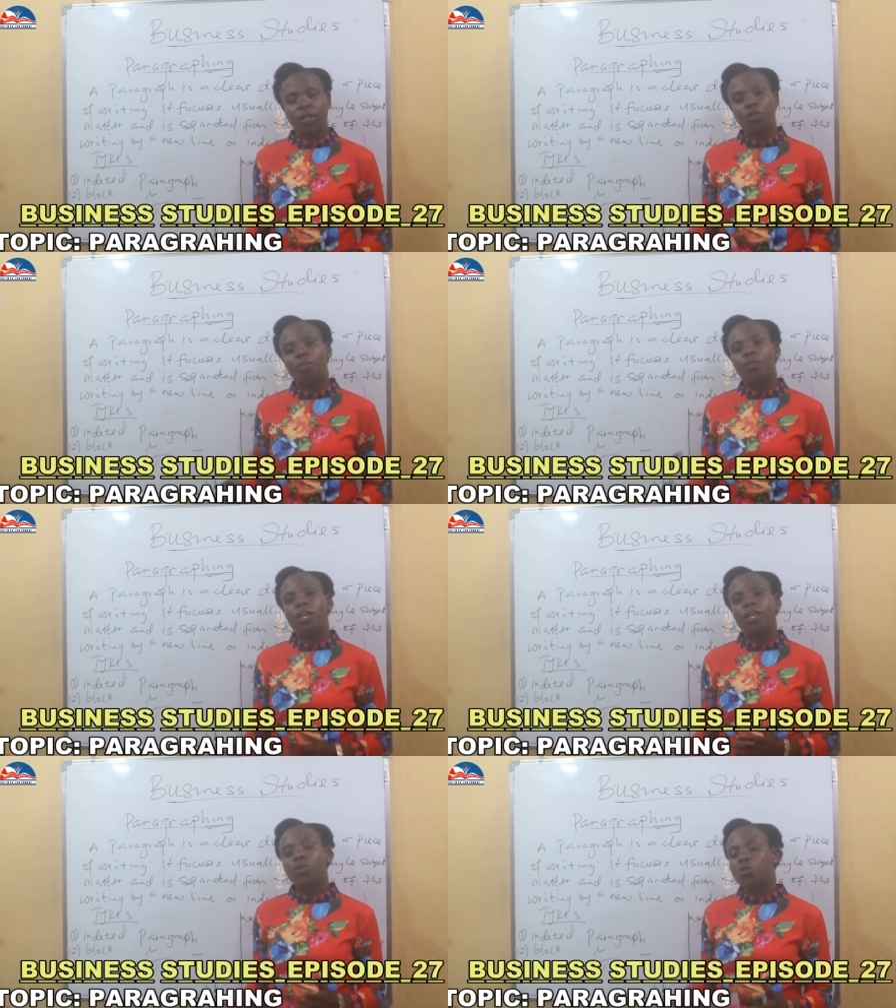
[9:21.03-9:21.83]
So
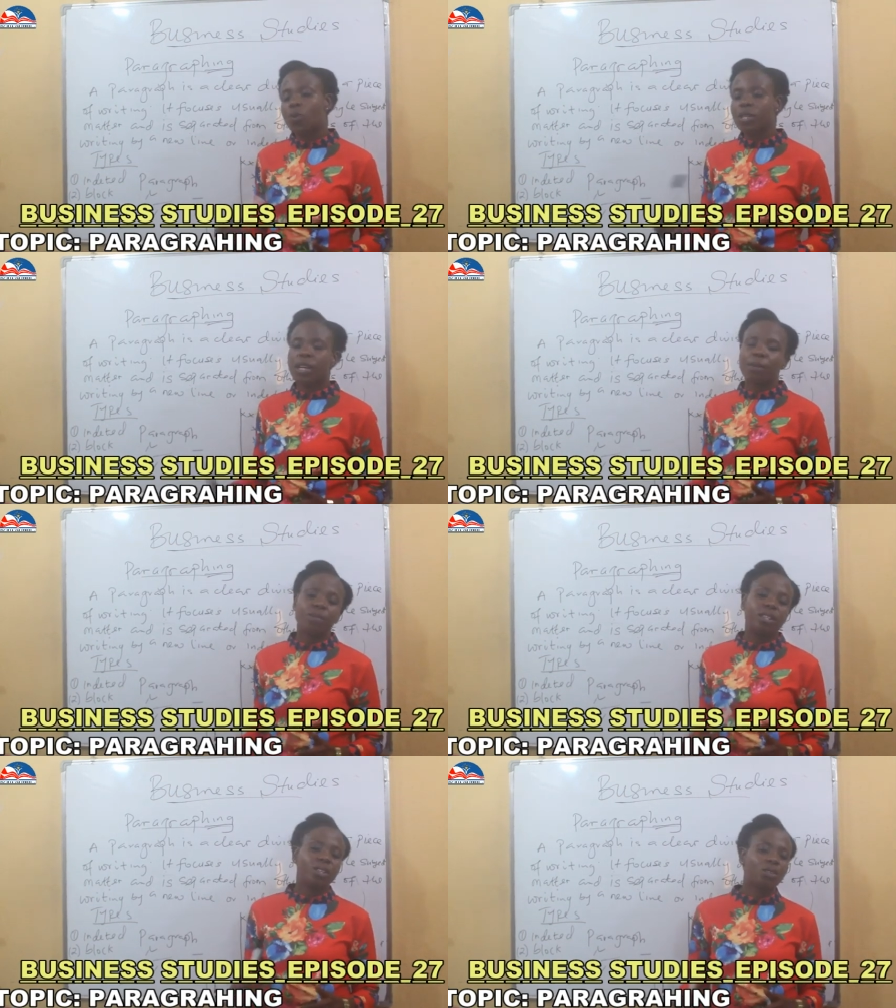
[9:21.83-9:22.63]
please watch our
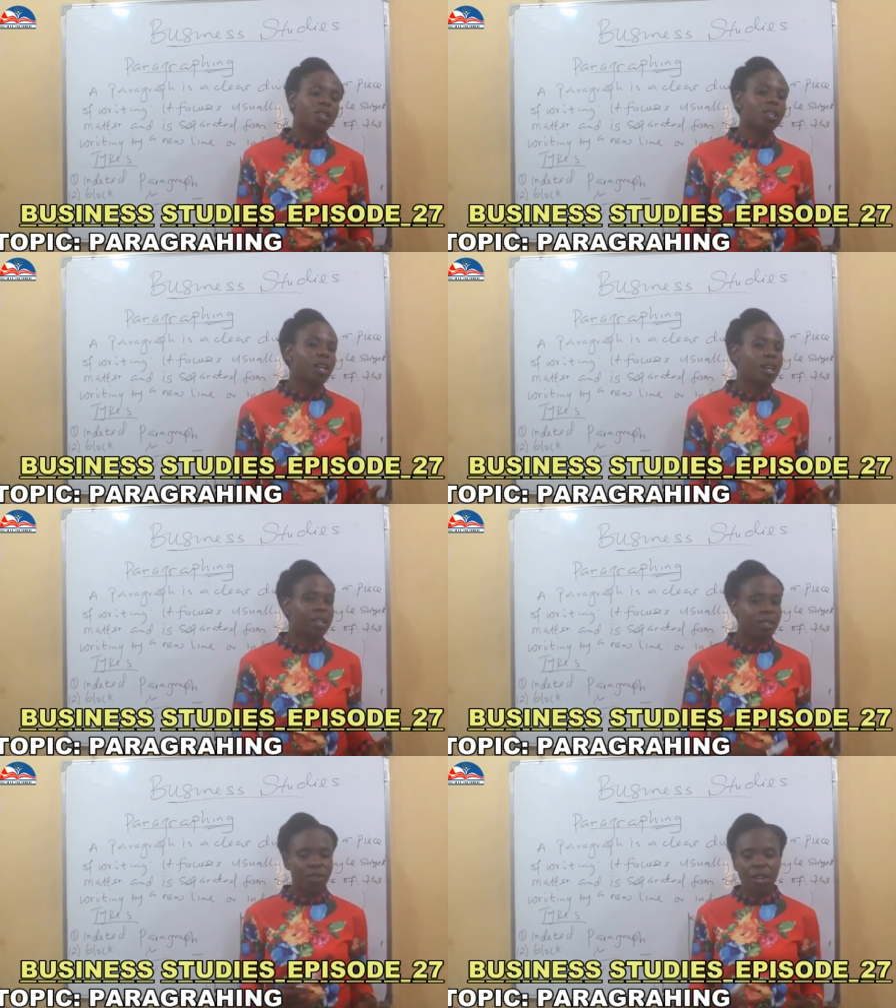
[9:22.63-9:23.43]
business study
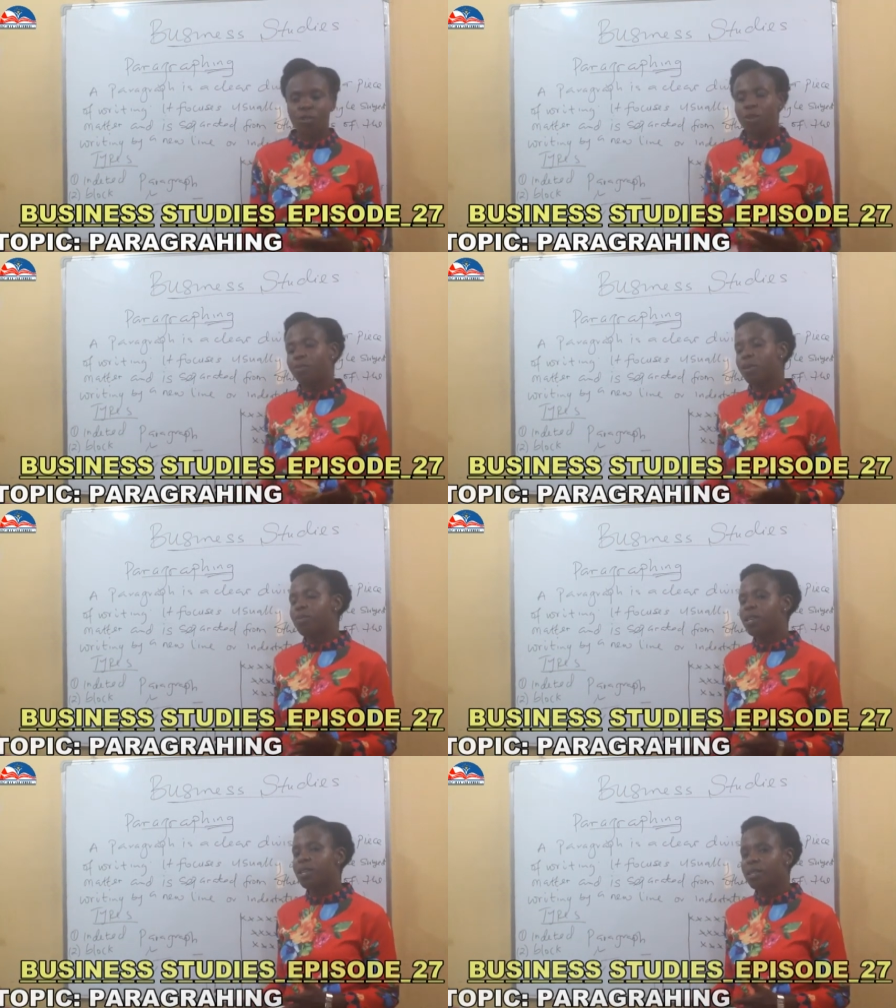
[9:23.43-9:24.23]
class. Try to
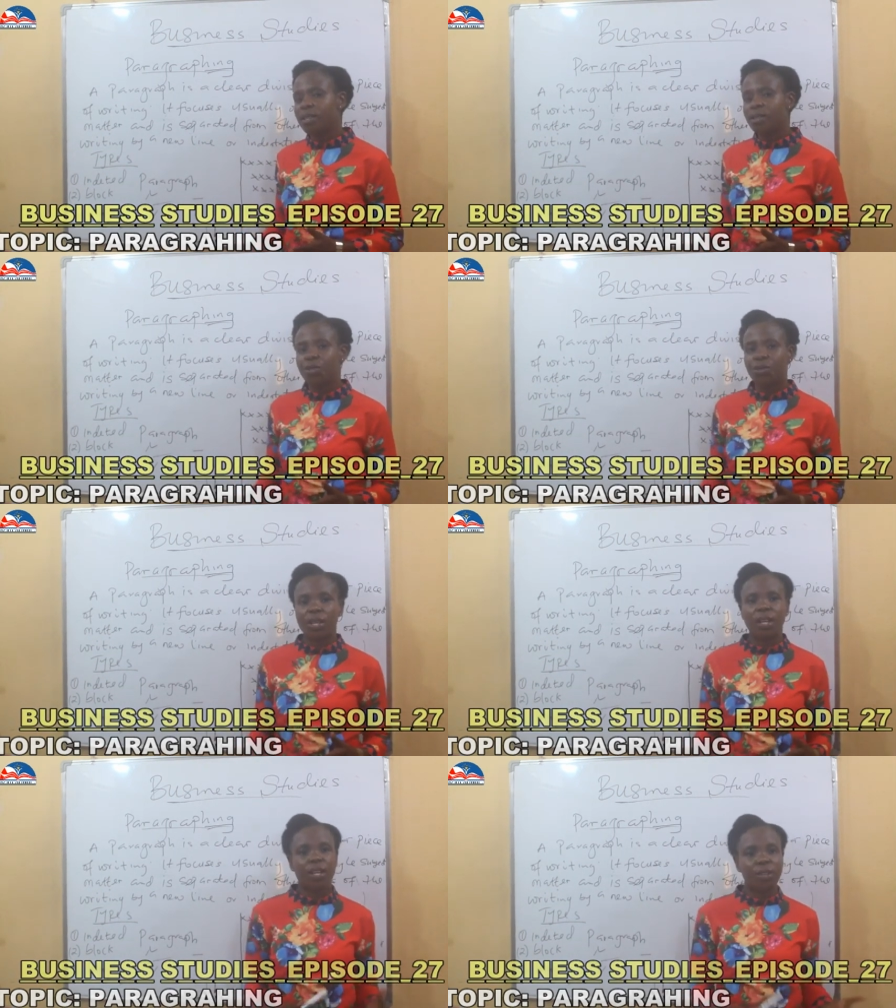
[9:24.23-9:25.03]
implement these things you
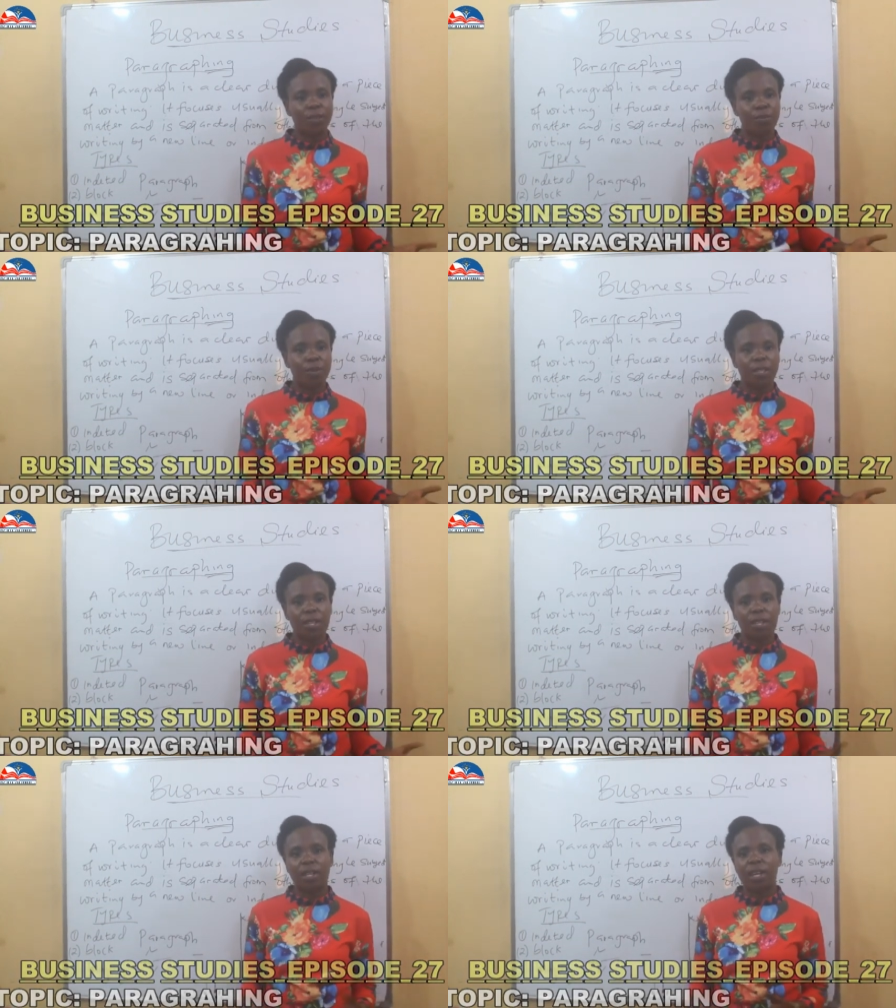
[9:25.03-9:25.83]
learn in your
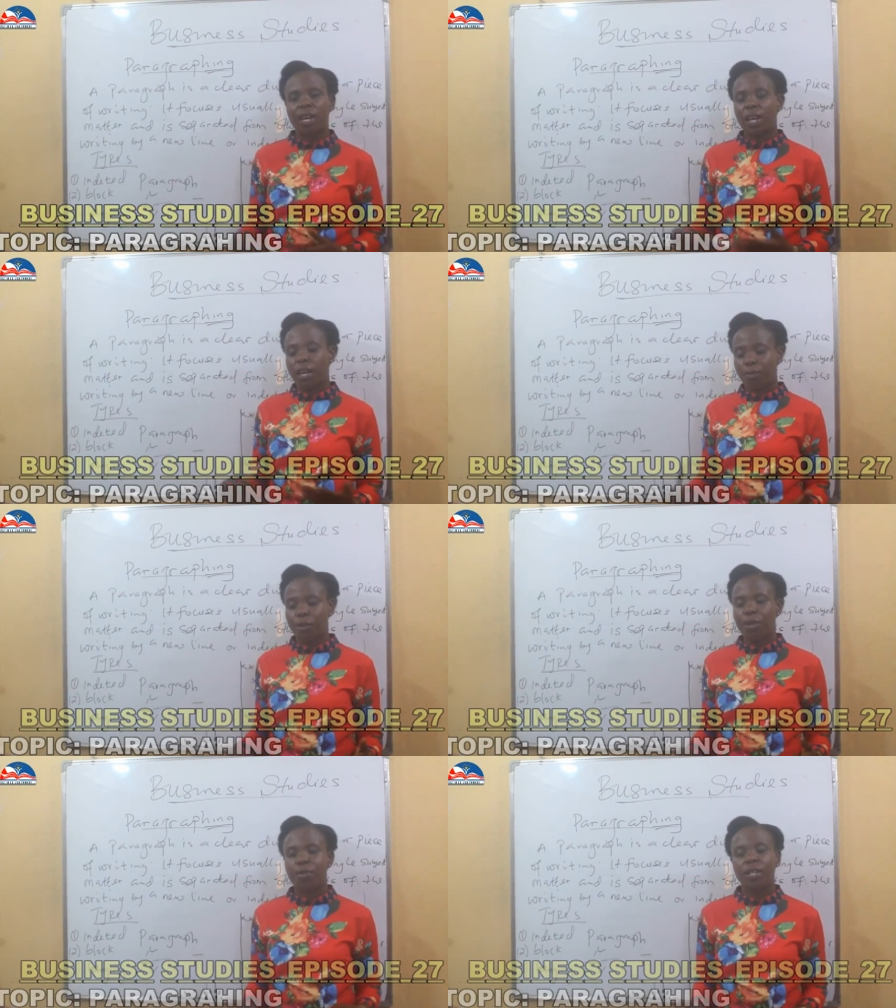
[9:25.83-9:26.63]
business and
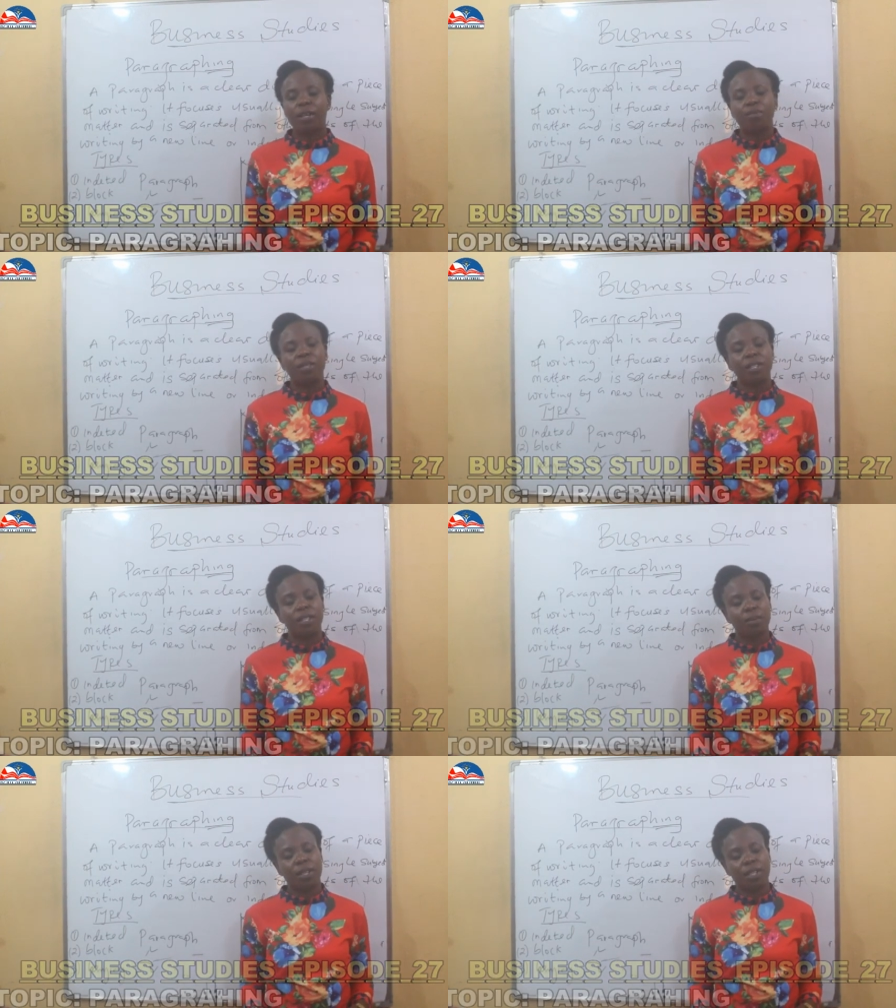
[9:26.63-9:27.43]
be a better
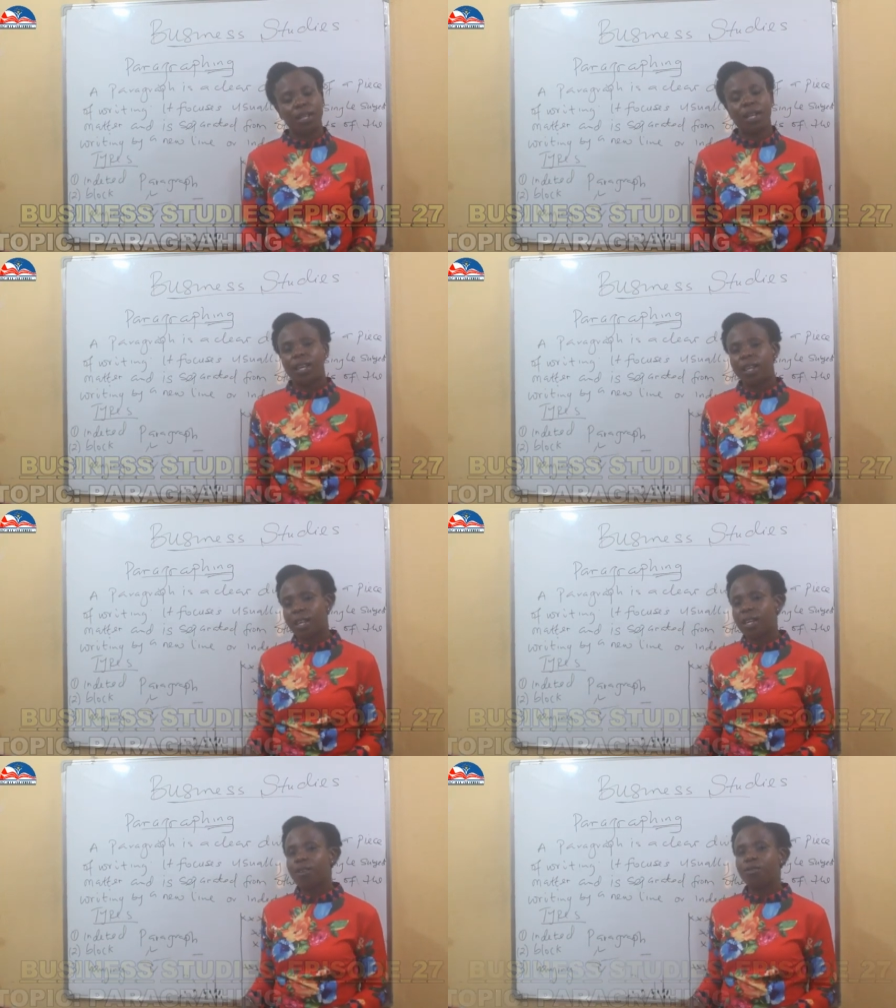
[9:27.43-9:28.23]
business person.
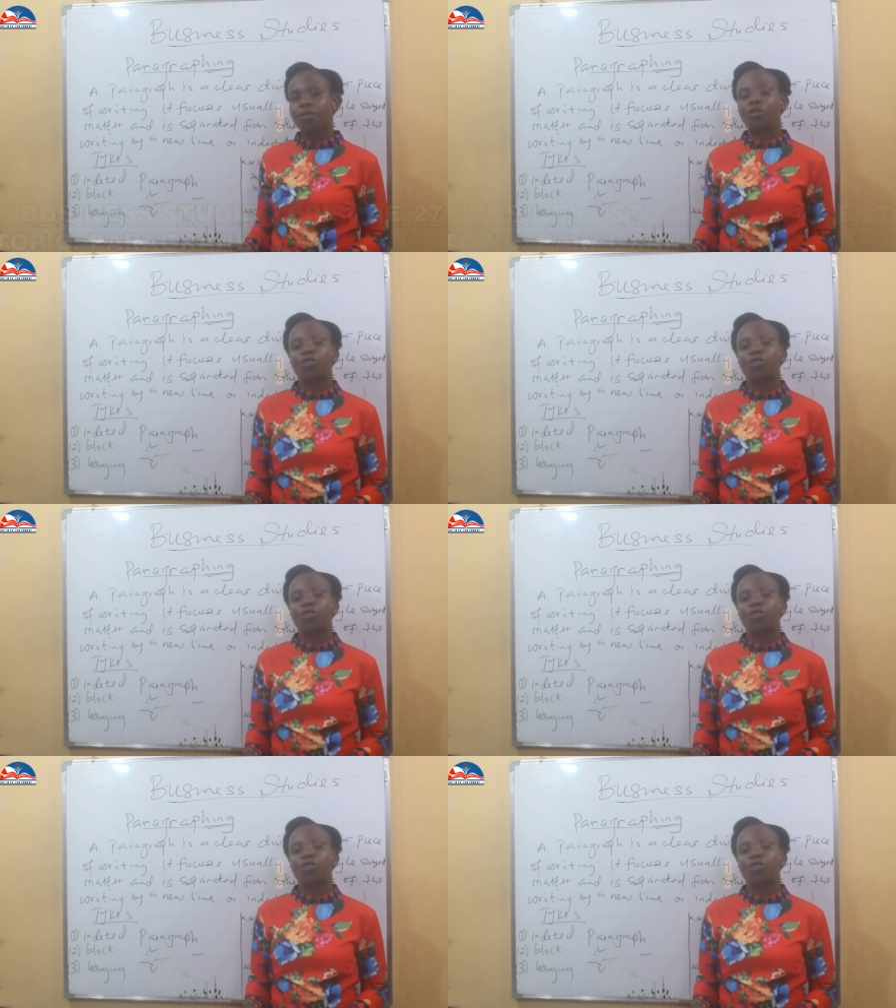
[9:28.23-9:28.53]
Thank you for